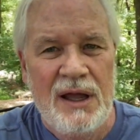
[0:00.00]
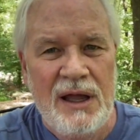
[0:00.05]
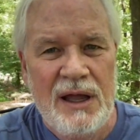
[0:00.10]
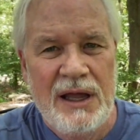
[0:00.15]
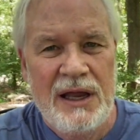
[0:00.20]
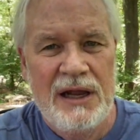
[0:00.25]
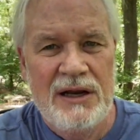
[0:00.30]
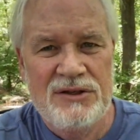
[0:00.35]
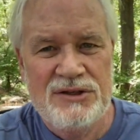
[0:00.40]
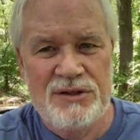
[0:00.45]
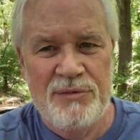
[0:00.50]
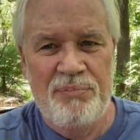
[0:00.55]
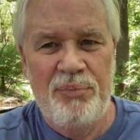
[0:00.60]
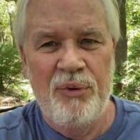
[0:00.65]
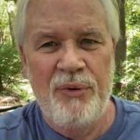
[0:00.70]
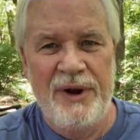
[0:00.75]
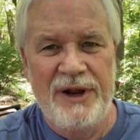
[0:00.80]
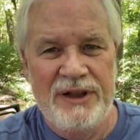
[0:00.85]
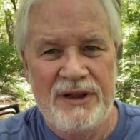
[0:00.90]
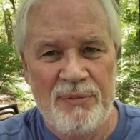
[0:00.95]
here's the
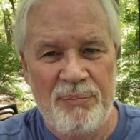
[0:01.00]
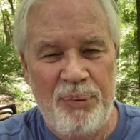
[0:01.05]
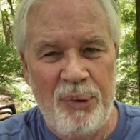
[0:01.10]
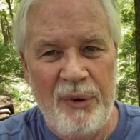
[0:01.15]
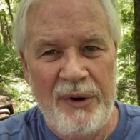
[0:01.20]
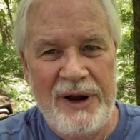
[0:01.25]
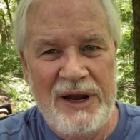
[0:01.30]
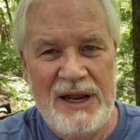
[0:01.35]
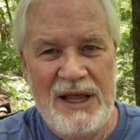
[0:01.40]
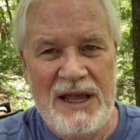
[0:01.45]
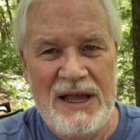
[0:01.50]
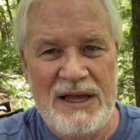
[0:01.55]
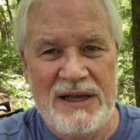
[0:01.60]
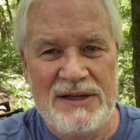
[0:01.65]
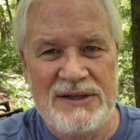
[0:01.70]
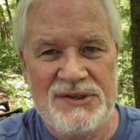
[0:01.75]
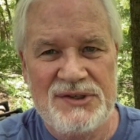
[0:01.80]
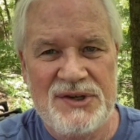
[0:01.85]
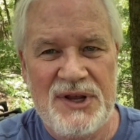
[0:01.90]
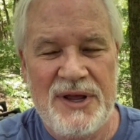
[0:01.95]
point. The point
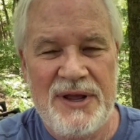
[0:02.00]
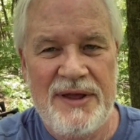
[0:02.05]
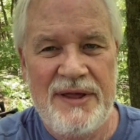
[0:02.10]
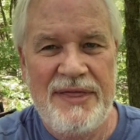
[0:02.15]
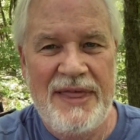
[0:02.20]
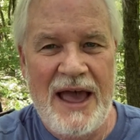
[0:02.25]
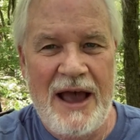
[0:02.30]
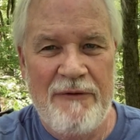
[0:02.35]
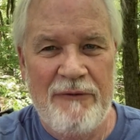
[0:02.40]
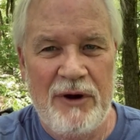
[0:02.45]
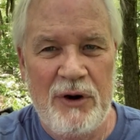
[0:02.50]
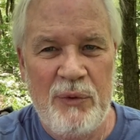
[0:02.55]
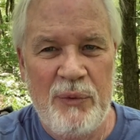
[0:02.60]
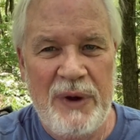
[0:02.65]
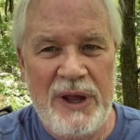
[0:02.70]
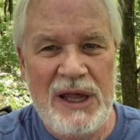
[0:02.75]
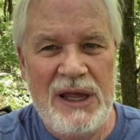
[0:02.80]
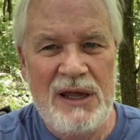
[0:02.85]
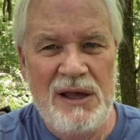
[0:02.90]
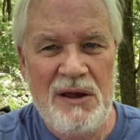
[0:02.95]
is that when
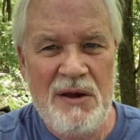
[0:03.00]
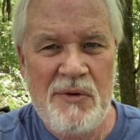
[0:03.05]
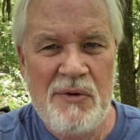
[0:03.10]
we